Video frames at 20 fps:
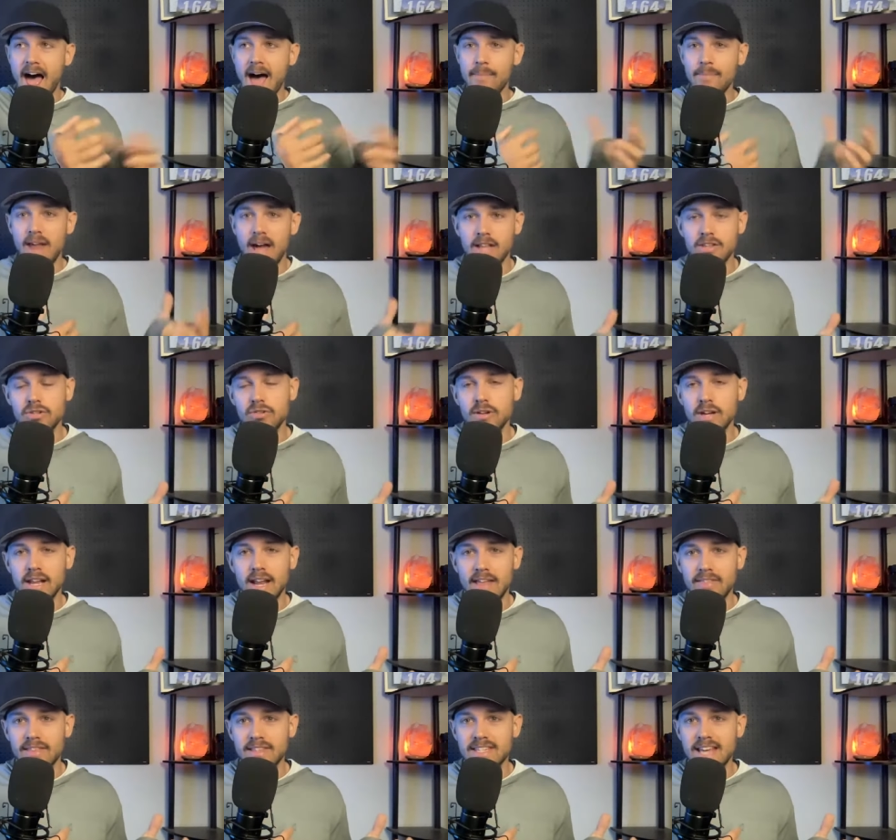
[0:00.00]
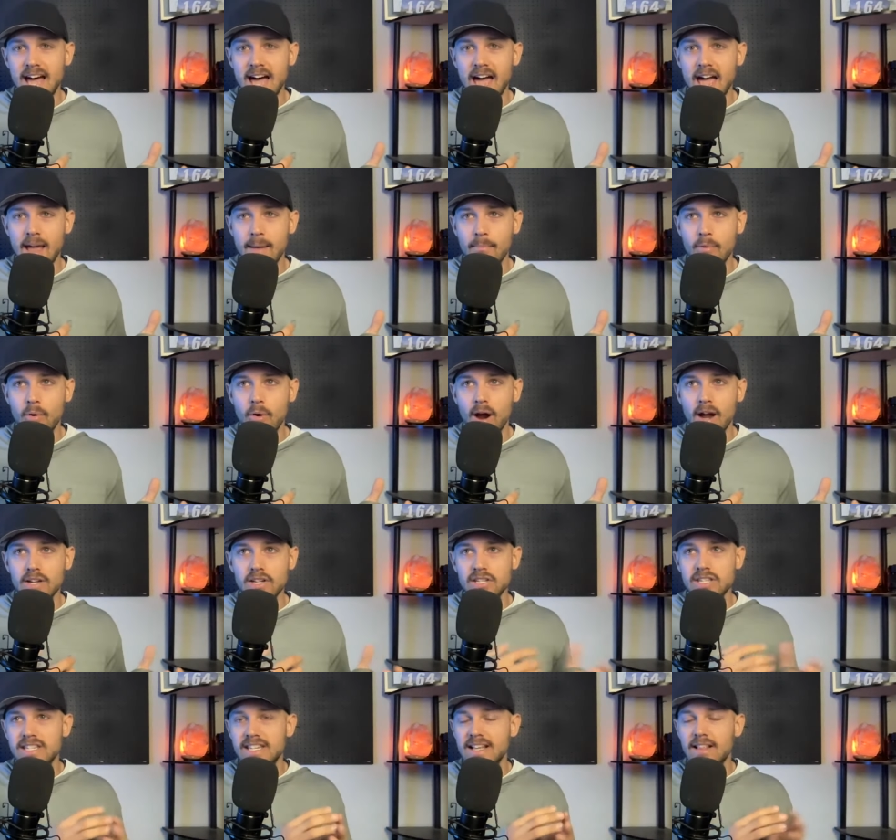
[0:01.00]
I'm not doing it at the time, or I
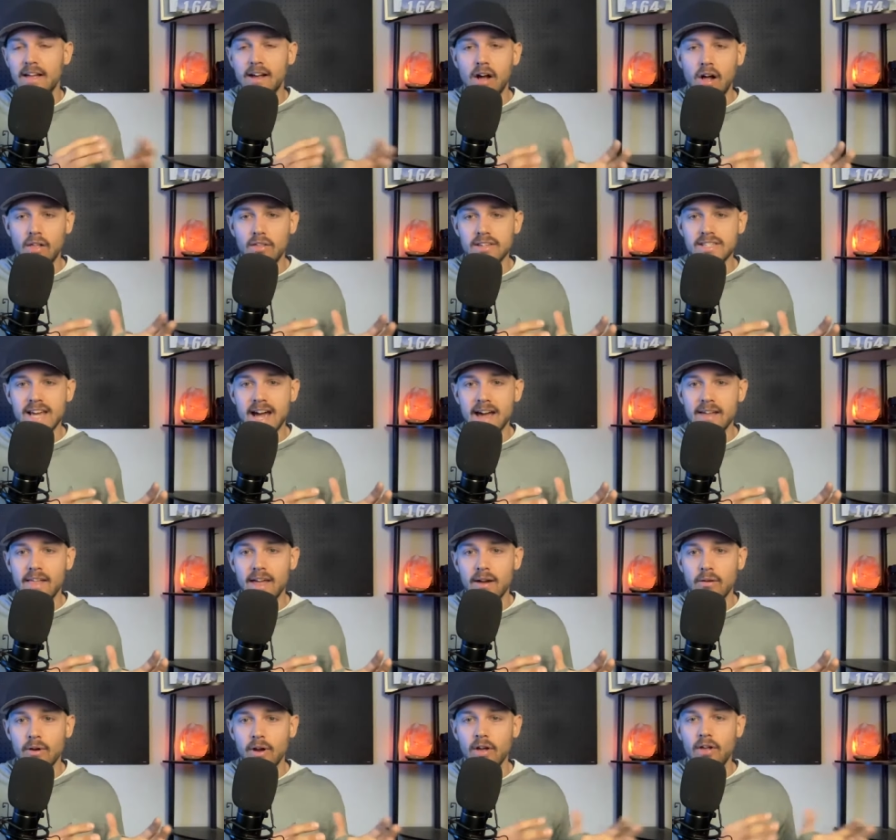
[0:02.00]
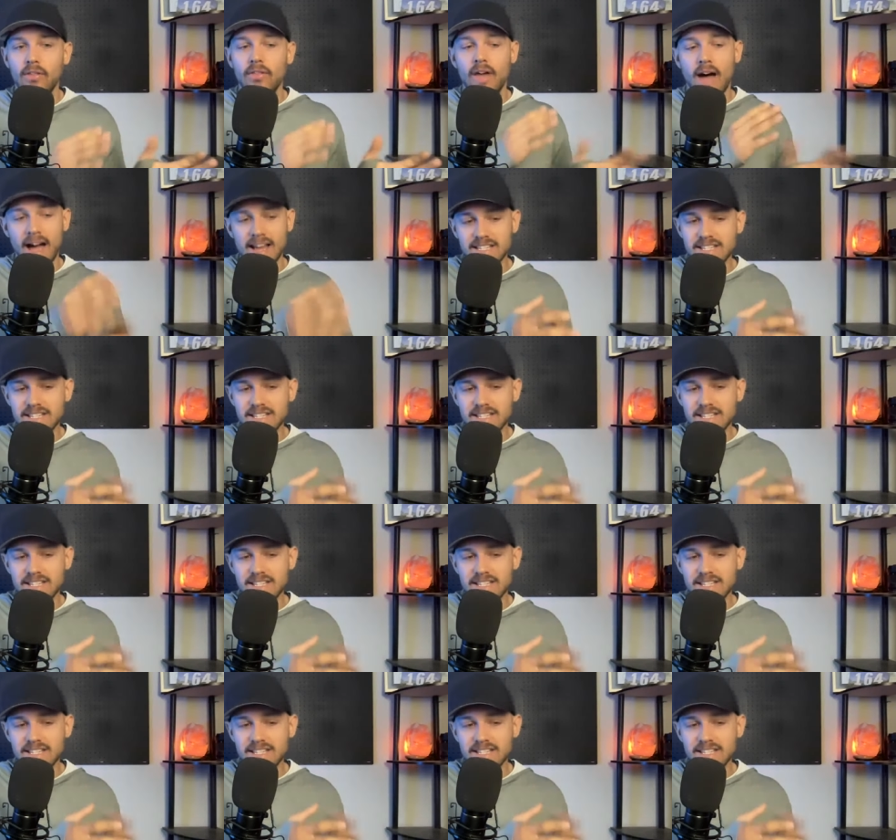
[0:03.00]
just see like all this highlight reel,